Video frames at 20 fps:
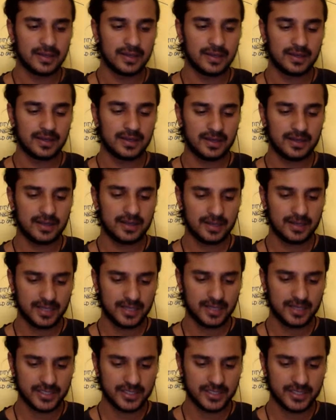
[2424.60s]

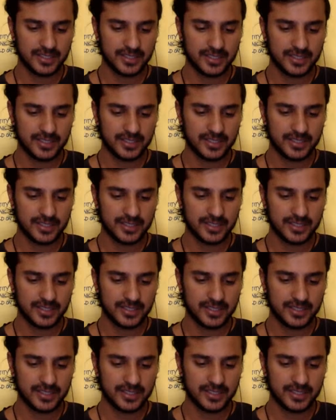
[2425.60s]
Listening
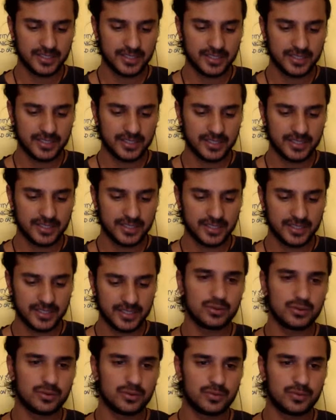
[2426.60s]
skill is a
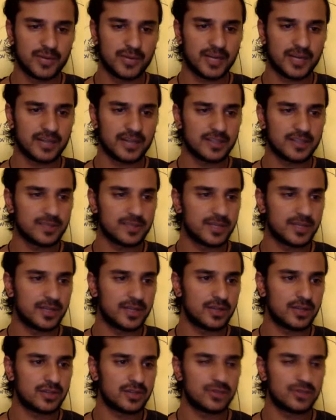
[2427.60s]
little bit tougher to
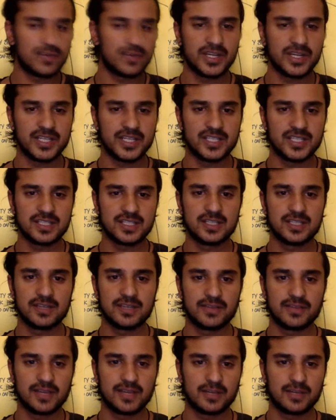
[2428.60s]
practice, but also
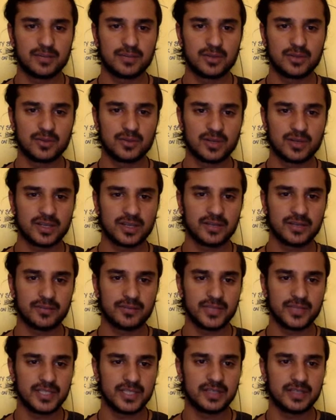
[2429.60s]
very easily available.
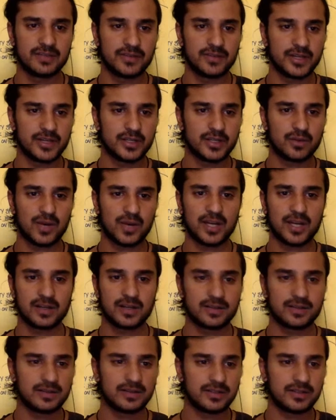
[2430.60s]
One can be in a very
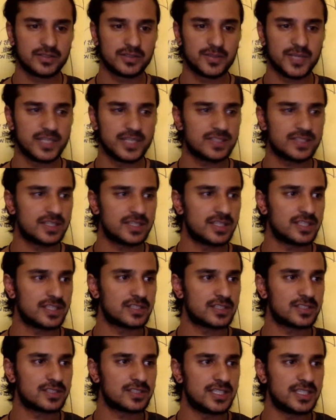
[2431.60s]
quiet space and
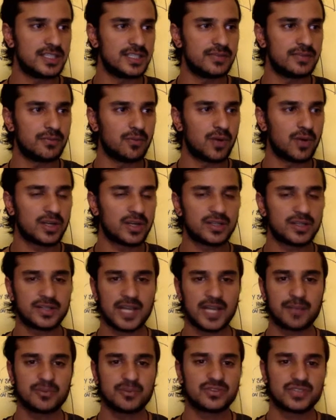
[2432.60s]
just see what
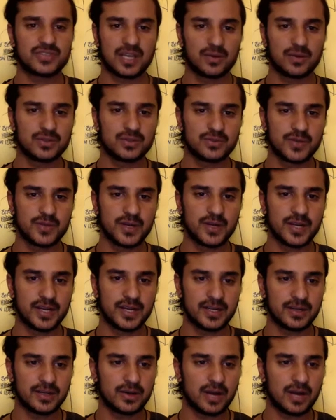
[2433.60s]
type of sounds we are
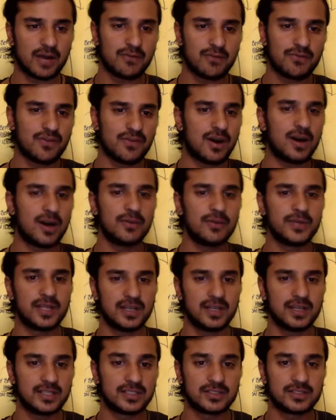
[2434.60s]
hearing, or how far we
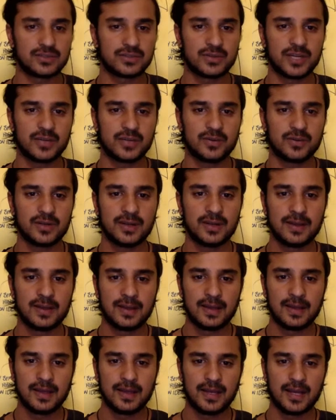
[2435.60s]
can listen to anyone,
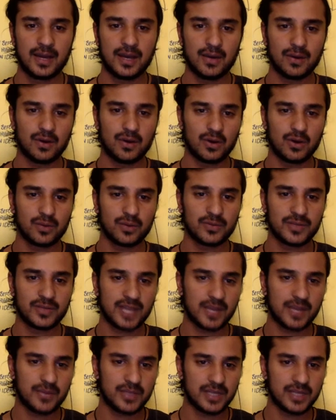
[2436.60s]
and how long
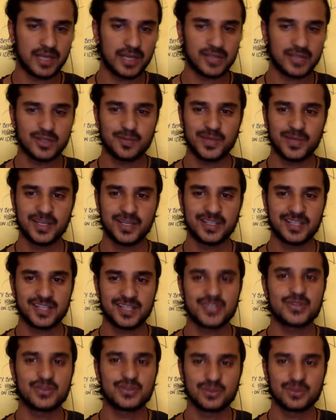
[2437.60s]
time we can actually pay
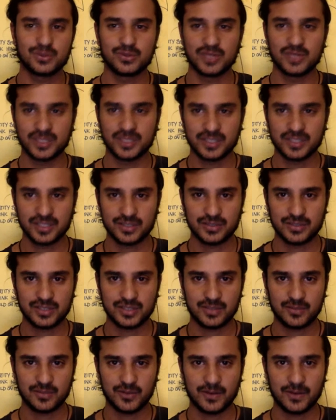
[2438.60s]
attention to listening to someone.